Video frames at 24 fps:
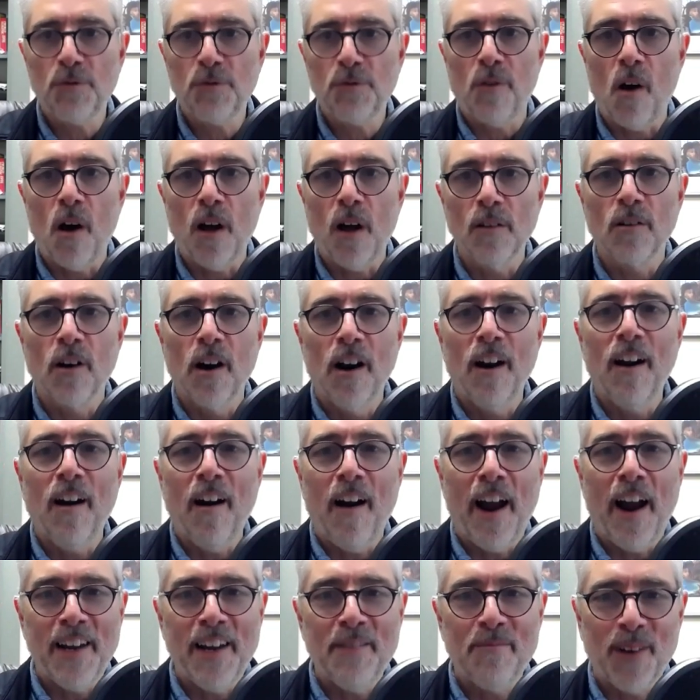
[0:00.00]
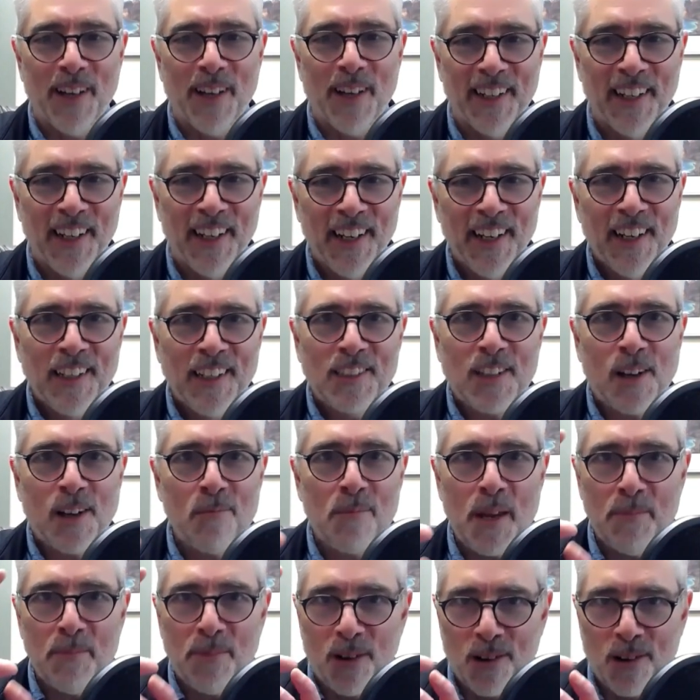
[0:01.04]
his fault, right? But
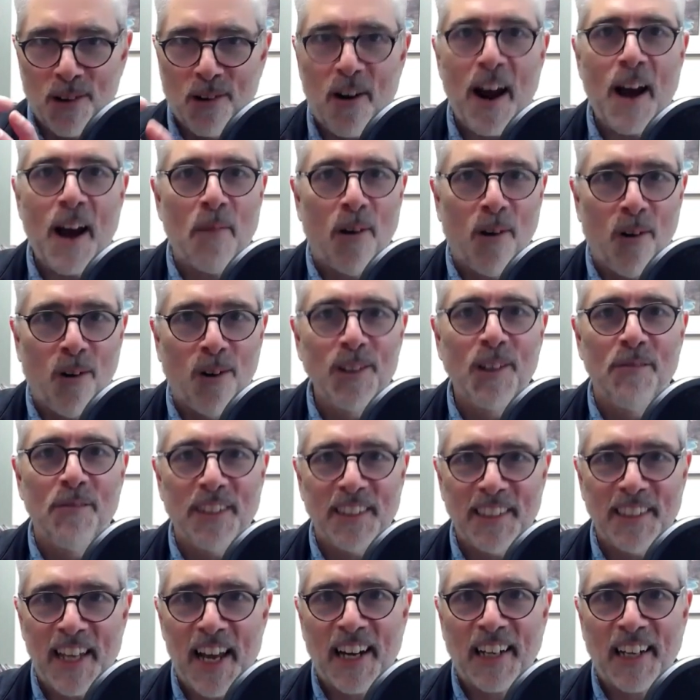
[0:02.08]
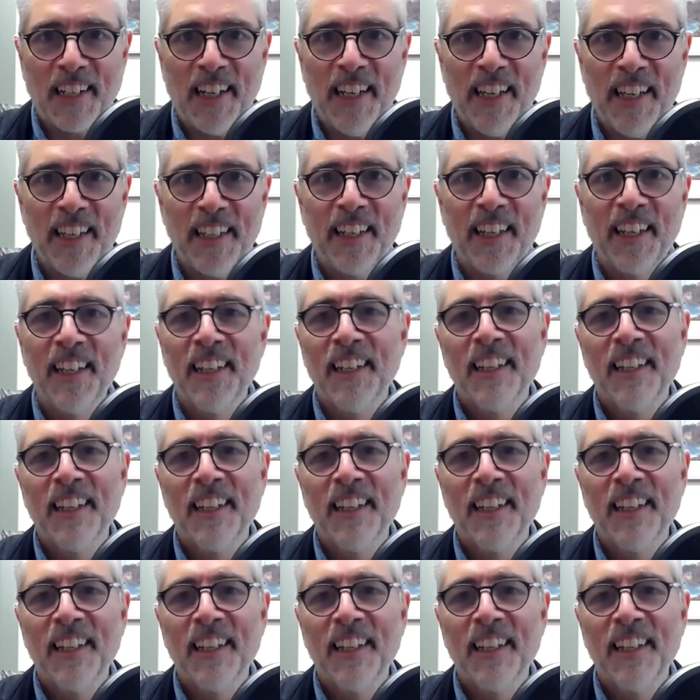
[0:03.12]
some people grab hold of a technique